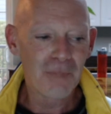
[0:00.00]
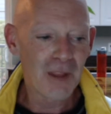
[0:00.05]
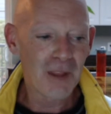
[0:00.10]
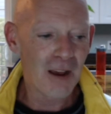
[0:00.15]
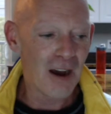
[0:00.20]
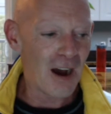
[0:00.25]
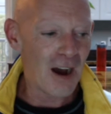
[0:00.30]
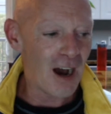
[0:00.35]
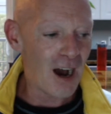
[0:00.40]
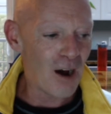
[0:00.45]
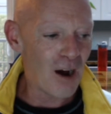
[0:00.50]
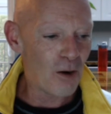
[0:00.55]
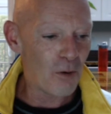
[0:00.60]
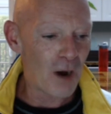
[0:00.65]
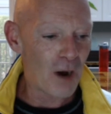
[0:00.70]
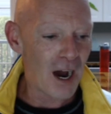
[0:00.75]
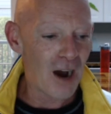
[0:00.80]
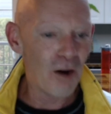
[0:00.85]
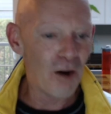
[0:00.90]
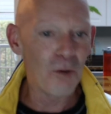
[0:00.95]

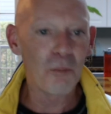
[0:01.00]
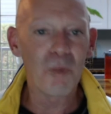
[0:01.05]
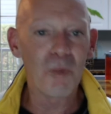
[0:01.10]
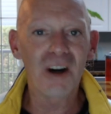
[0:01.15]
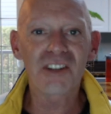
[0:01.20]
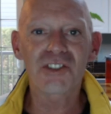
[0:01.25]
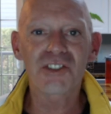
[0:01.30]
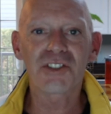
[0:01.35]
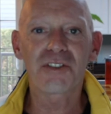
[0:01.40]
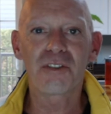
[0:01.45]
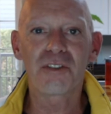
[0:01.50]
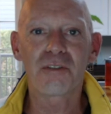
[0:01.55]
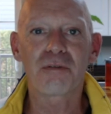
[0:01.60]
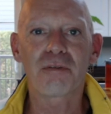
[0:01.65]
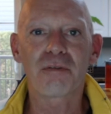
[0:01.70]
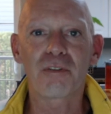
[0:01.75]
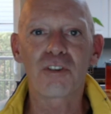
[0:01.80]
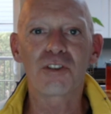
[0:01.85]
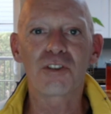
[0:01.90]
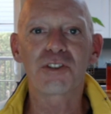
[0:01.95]
how much the
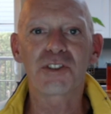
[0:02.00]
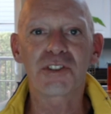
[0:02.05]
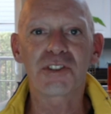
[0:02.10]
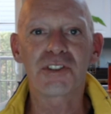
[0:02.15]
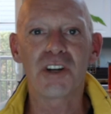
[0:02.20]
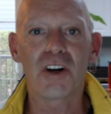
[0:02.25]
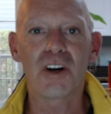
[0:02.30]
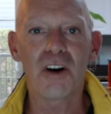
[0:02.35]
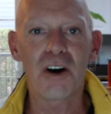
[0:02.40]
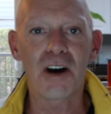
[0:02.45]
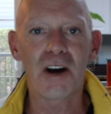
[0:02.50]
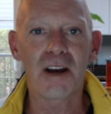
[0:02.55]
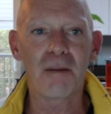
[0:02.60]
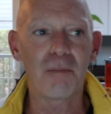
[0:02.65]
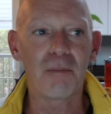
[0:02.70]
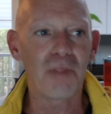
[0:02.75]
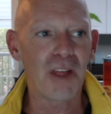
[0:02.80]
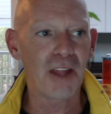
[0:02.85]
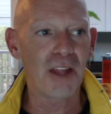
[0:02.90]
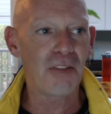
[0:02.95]
first
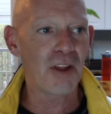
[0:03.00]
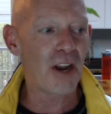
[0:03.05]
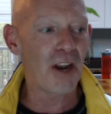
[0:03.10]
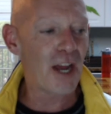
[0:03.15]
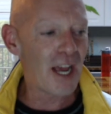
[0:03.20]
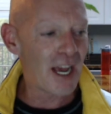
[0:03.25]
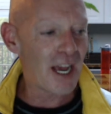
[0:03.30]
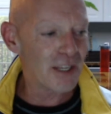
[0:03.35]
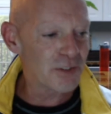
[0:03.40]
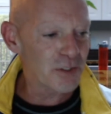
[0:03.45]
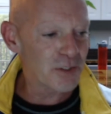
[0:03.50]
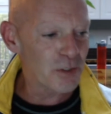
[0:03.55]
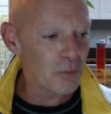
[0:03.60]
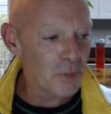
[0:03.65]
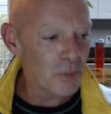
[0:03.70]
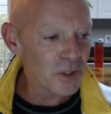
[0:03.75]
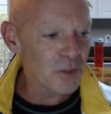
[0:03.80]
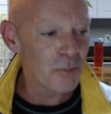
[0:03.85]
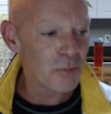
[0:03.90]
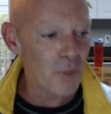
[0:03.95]
time that I had so
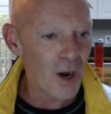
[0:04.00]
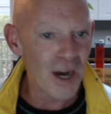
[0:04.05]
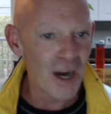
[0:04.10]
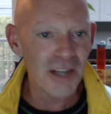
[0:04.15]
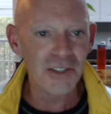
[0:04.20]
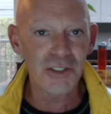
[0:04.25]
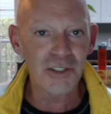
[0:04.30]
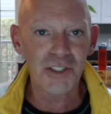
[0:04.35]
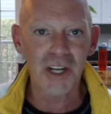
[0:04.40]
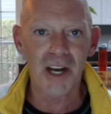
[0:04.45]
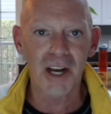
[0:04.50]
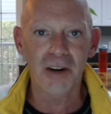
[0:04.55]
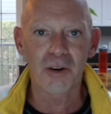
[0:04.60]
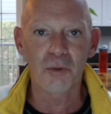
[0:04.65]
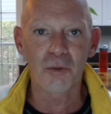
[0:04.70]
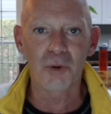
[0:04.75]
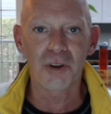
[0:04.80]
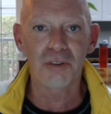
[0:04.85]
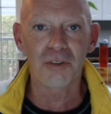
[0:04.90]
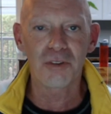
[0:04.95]
much mind chatter
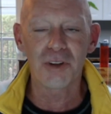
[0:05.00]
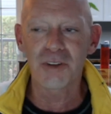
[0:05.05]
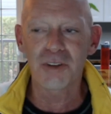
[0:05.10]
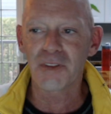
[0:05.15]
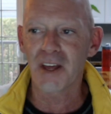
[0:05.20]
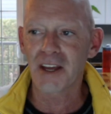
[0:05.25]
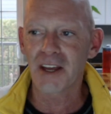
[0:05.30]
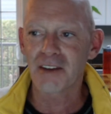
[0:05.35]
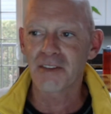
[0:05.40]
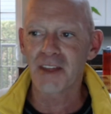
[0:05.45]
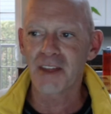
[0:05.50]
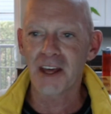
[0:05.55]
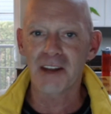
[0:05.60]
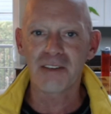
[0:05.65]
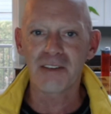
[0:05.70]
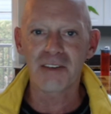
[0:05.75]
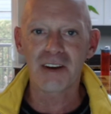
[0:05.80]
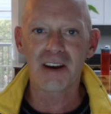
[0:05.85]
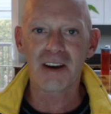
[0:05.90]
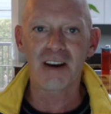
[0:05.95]
with it
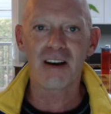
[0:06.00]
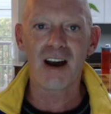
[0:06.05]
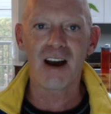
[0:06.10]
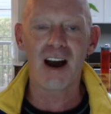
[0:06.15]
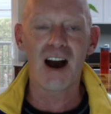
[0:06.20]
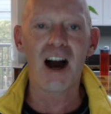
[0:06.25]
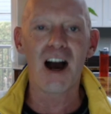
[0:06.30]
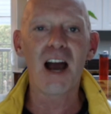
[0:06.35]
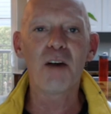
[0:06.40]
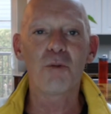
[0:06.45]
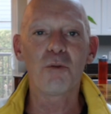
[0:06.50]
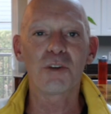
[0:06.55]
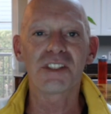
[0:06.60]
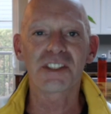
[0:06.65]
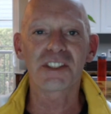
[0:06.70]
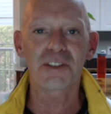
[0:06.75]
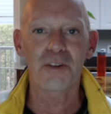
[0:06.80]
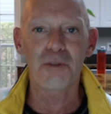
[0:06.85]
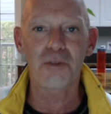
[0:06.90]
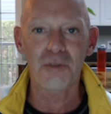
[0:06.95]
that I was
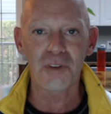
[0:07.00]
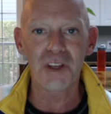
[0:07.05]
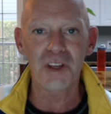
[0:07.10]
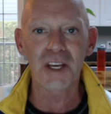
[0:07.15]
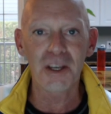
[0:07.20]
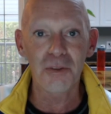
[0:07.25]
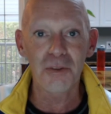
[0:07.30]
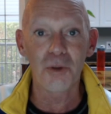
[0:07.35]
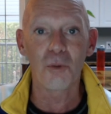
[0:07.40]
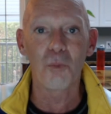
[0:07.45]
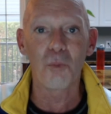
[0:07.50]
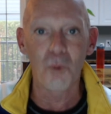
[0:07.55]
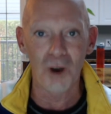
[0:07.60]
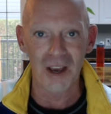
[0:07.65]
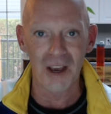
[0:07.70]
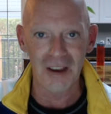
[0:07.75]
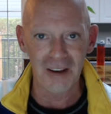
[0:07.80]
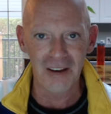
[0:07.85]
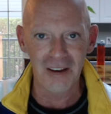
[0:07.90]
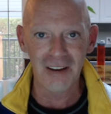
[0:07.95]
the thing in the
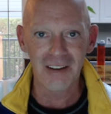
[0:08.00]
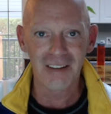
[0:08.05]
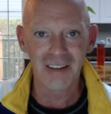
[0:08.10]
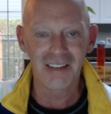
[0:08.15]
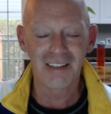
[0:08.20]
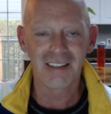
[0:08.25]
way